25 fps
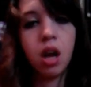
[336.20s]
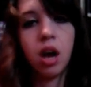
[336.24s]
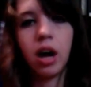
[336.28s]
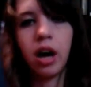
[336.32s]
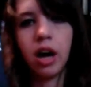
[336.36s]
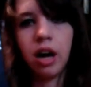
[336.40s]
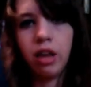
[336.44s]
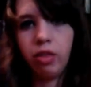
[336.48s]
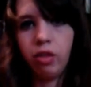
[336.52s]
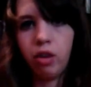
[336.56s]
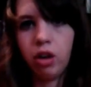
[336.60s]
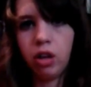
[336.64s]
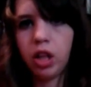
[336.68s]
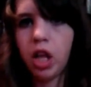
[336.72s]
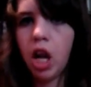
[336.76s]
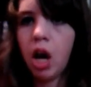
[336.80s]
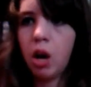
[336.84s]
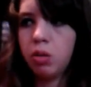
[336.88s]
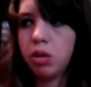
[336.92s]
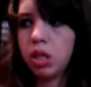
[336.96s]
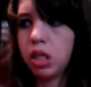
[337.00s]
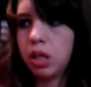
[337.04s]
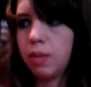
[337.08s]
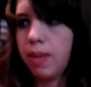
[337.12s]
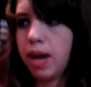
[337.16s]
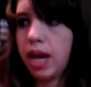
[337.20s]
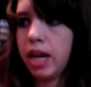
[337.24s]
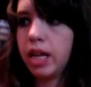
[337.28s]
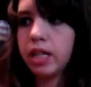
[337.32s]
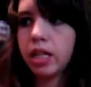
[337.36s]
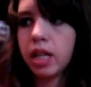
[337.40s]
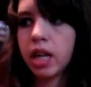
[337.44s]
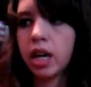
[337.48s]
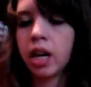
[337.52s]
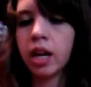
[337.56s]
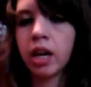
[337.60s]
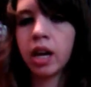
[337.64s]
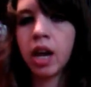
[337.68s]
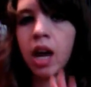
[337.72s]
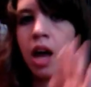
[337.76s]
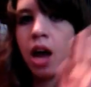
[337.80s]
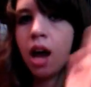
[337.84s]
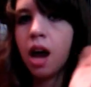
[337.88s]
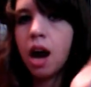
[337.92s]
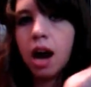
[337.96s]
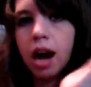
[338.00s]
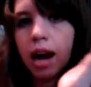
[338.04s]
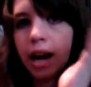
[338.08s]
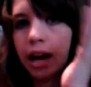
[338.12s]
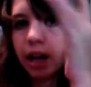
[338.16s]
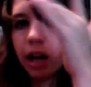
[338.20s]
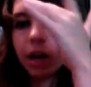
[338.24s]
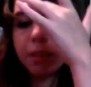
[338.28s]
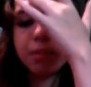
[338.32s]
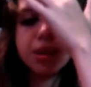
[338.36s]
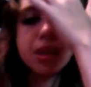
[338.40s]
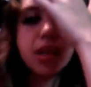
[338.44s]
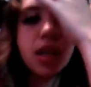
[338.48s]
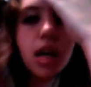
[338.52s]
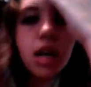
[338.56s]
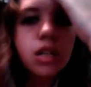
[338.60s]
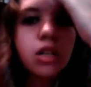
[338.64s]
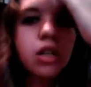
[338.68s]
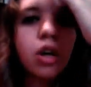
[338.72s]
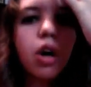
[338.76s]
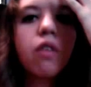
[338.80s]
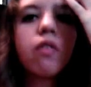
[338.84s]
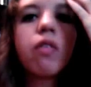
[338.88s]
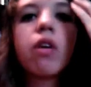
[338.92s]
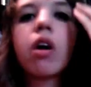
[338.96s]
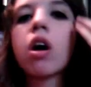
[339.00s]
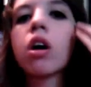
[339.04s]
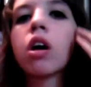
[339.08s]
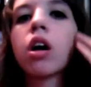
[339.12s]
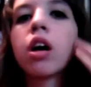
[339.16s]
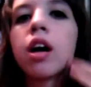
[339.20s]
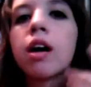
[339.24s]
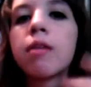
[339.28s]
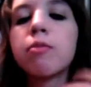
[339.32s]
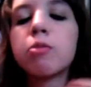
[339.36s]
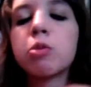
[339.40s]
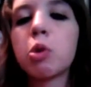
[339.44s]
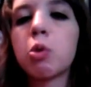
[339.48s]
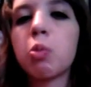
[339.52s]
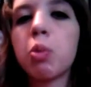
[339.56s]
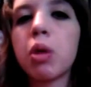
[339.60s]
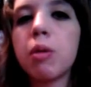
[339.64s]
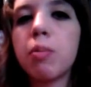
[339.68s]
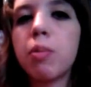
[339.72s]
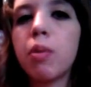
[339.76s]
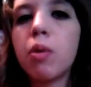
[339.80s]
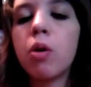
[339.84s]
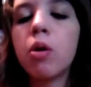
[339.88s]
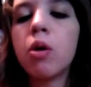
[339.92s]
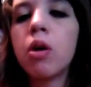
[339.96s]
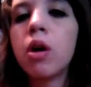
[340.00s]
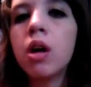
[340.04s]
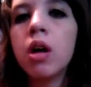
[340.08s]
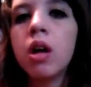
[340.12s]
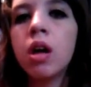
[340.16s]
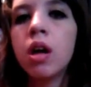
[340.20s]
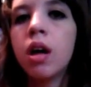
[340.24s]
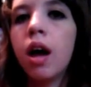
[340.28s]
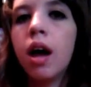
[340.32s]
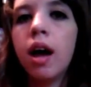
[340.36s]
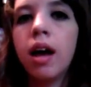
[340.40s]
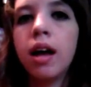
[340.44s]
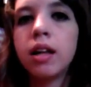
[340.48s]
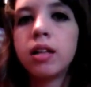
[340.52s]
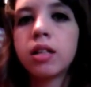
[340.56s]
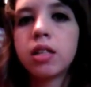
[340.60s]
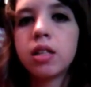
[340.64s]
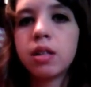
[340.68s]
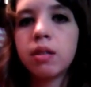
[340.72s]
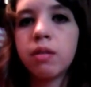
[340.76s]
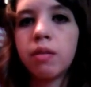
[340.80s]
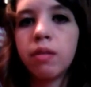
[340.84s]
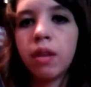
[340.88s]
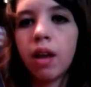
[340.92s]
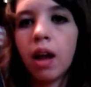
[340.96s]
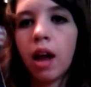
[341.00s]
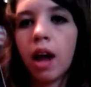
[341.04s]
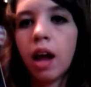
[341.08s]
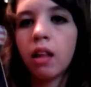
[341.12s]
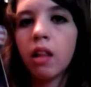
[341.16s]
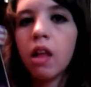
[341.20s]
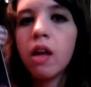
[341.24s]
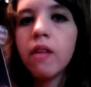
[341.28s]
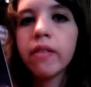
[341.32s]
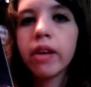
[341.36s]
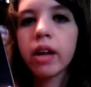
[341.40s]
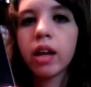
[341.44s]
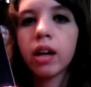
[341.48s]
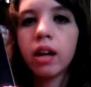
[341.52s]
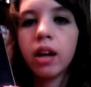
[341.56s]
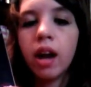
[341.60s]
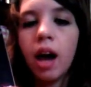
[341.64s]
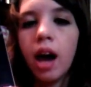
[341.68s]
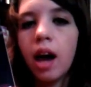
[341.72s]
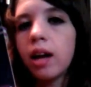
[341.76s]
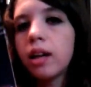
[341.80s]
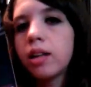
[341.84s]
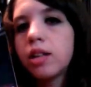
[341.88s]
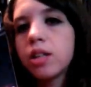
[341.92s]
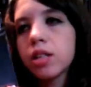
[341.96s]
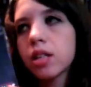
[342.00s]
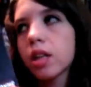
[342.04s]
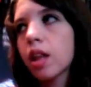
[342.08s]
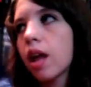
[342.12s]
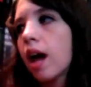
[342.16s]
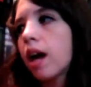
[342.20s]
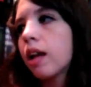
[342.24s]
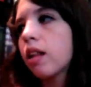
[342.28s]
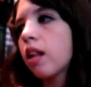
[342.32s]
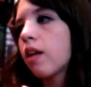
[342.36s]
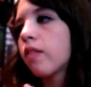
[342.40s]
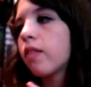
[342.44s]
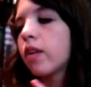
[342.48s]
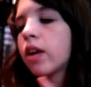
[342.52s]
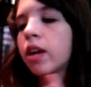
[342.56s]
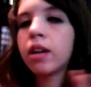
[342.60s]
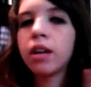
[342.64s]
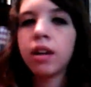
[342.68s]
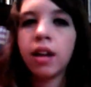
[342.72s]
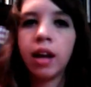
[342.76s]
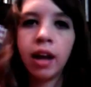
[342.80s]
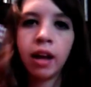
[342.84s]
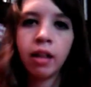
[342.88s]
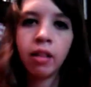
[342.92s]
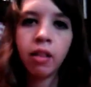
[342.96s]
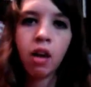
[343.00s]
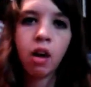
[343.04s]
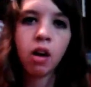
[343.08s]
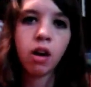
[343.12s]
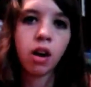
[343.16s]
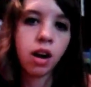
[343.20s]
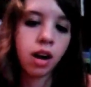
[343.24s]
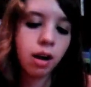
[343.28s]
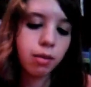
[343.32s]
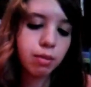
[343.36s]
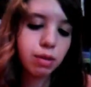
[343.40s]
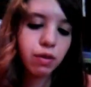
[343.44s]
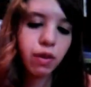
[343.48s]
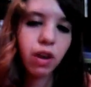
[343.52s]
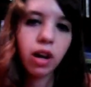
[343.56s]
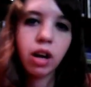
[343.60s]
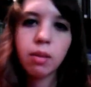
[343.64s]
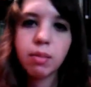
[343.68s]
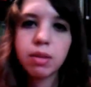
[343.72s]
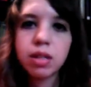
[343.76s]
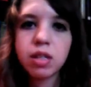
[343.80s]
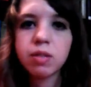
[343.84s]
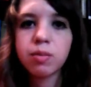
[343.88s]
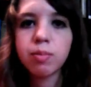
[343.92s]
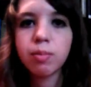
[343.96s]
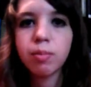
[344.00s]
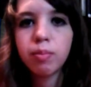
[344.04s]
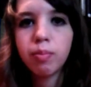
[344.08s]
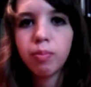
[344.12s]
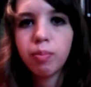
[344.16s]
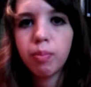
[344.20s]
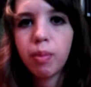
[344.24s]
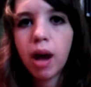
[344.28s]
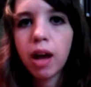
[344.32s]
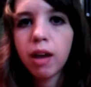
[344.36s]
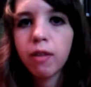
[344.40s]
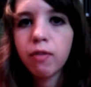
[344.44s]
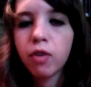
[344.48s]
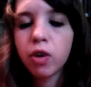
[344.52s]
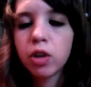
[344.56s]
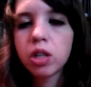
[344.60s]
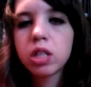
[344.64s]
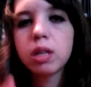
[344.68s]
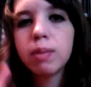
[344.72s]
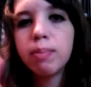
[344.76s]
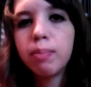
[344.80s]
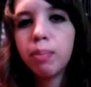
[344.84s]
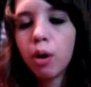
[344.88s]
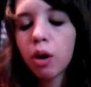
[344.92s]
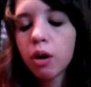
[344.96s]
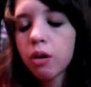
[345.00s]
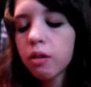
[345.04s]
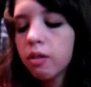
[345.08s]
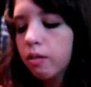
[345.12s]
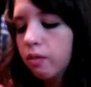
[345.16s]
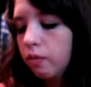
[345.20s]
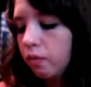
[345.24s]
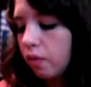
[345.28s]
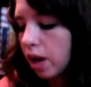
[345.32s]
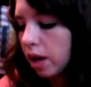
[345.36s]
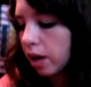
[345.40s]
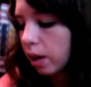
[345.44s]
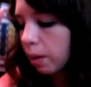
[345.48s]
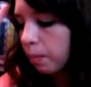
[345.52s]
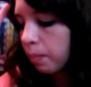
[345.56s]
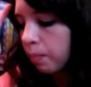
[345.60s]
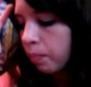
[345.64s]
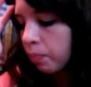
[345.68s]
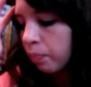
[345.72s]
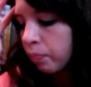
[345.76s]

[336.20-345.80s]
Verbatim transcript: I thought that was amazing. I obsessed over Hunger Games with people. It's I love it. I just I love it and the Hunger Games fandom is my first book fandom.